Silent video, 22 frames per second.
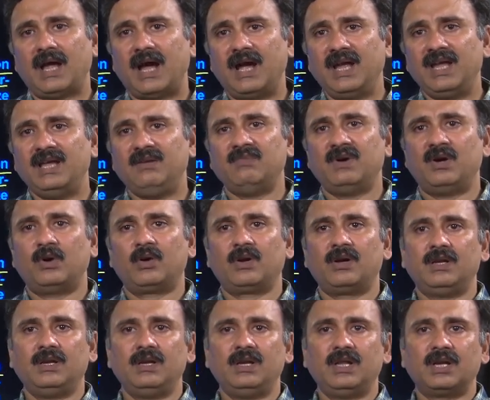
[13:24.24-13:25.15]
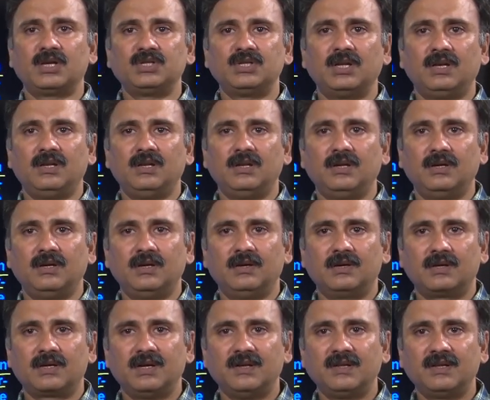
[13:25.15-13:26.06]
time or induction
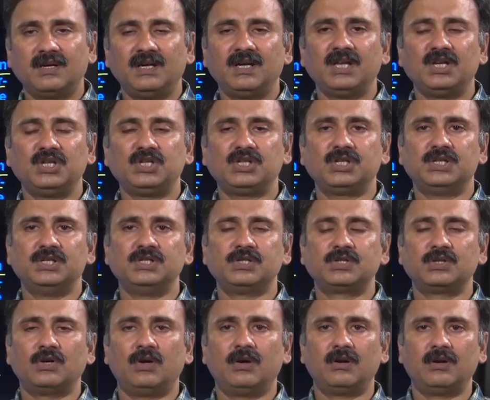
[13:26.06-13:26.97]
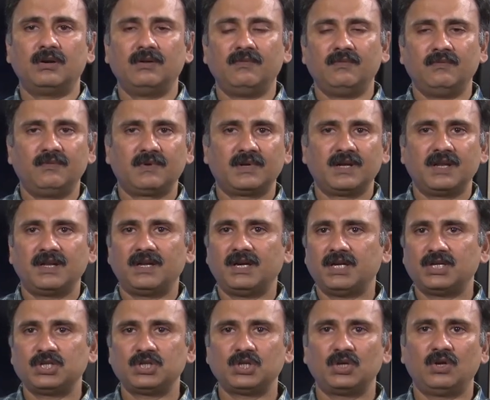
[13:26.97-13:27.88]
concentrations or
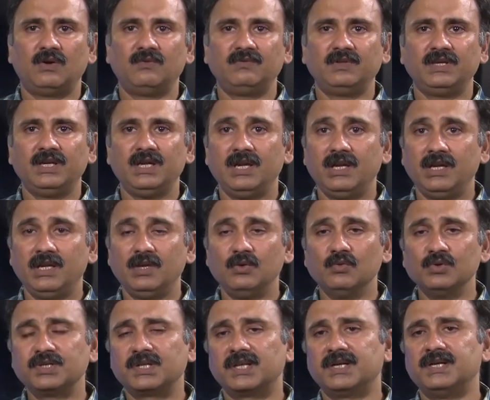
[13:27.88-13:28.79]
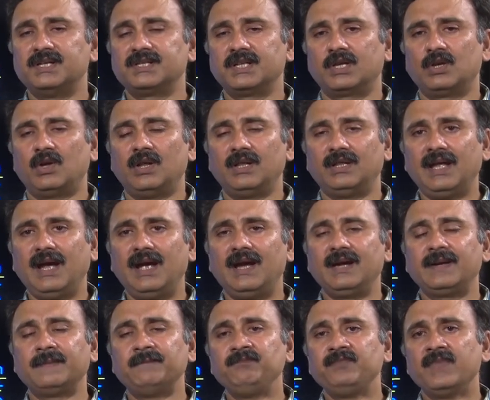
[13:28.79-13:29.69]
concentration of the inducers and all
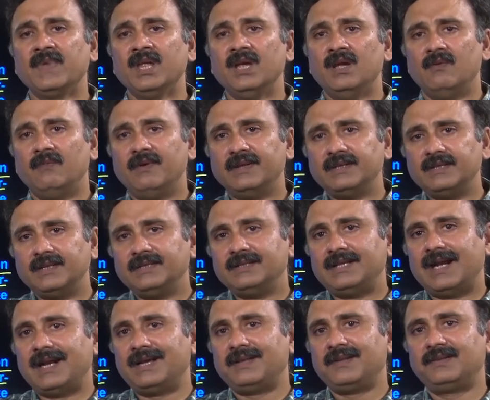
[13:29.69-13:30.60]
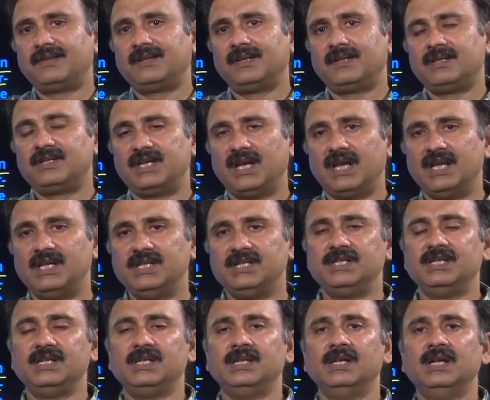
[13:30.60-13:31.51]
that, whether that is
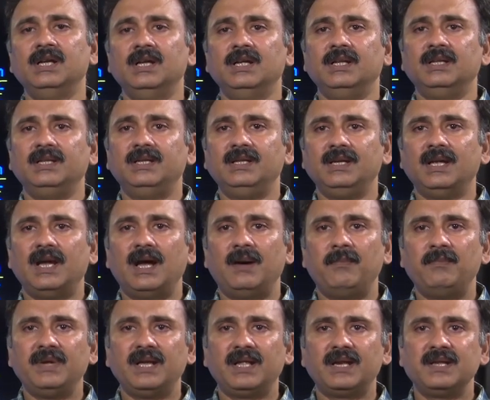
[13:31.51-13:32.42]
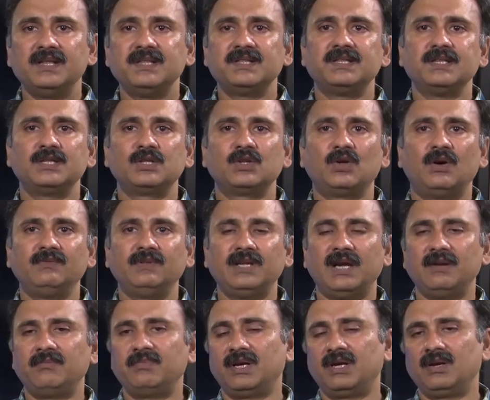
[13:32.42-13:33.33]
changing the appearances of
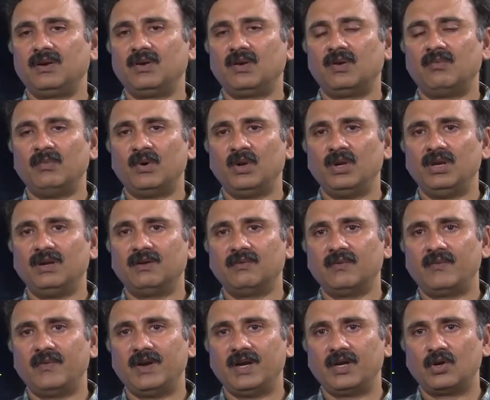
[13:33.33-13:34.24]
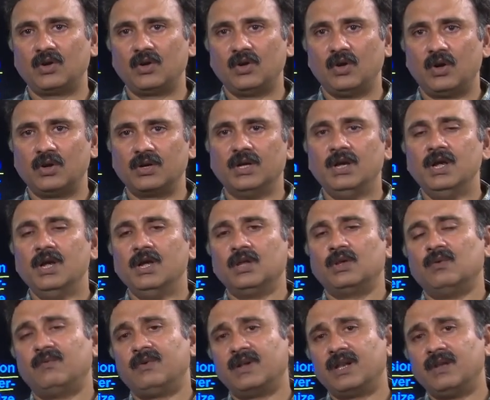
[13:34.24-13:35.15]
that particular molecular weight or not.
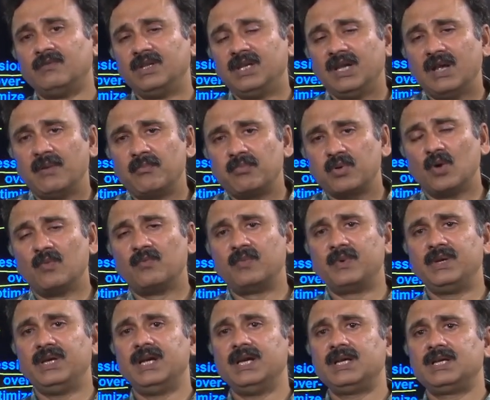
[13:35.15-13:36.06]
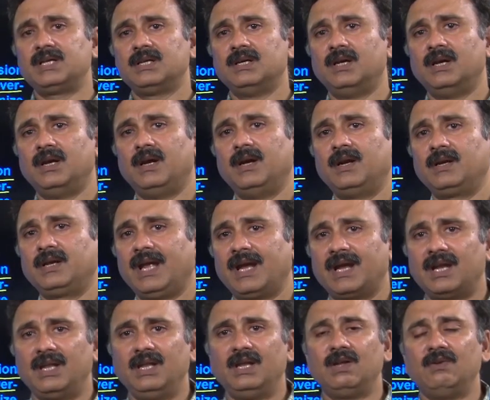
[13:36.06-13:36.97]
So one of the appropriate
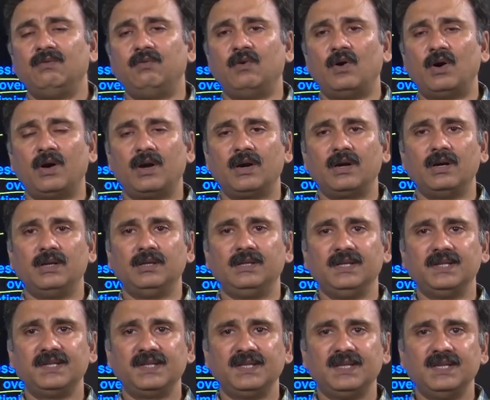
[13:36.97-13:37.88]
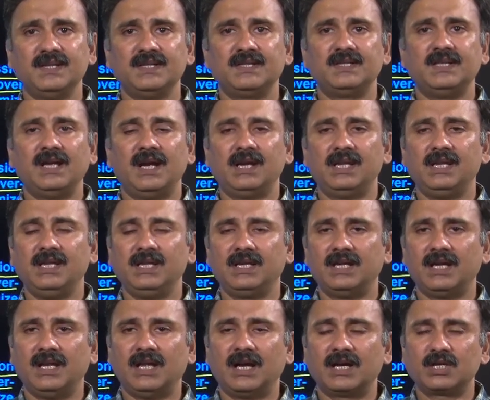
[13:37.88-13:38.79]
technique for this is that
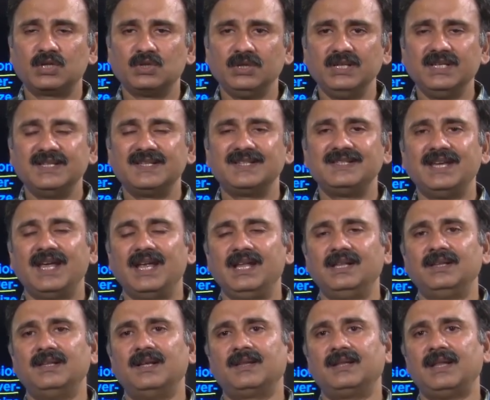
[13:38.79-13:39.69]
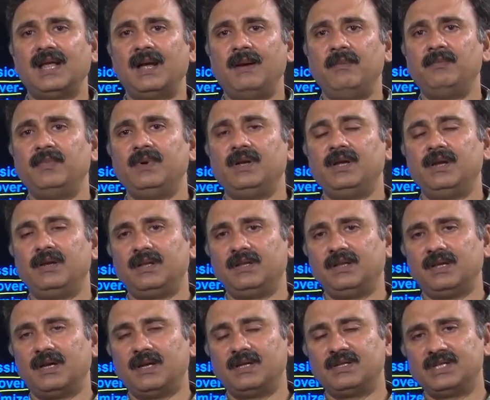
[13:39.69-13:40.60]
he can actually stain
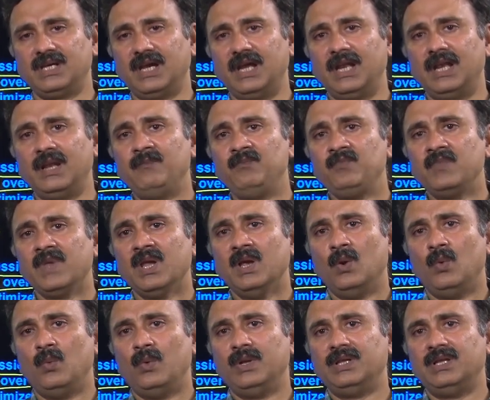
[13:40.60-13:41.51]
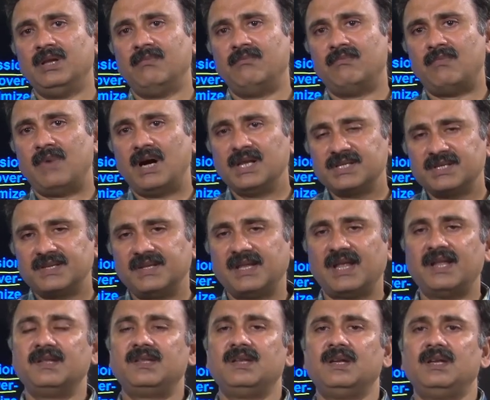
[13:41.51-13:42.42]
the gel with a much
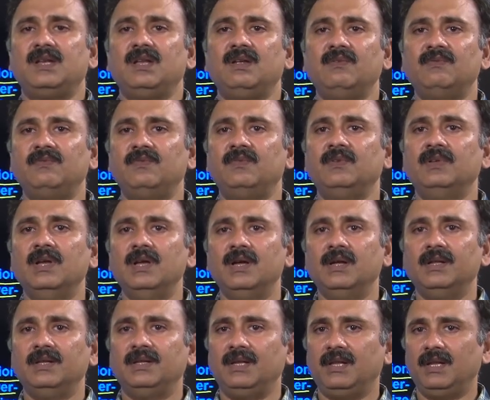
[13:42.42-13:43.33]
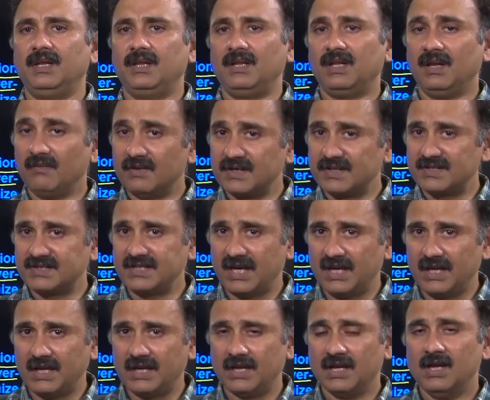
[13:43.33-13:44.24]
sensitive silver
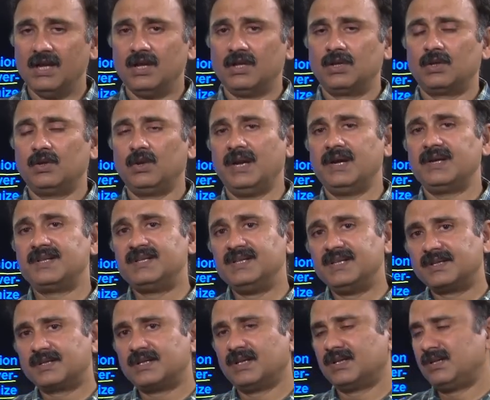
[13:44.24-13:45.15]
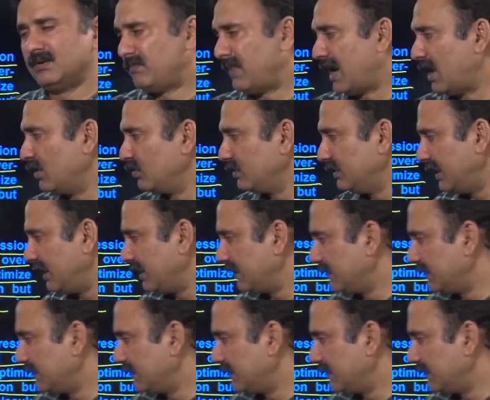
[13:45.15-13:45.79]
staining. So let's discuss about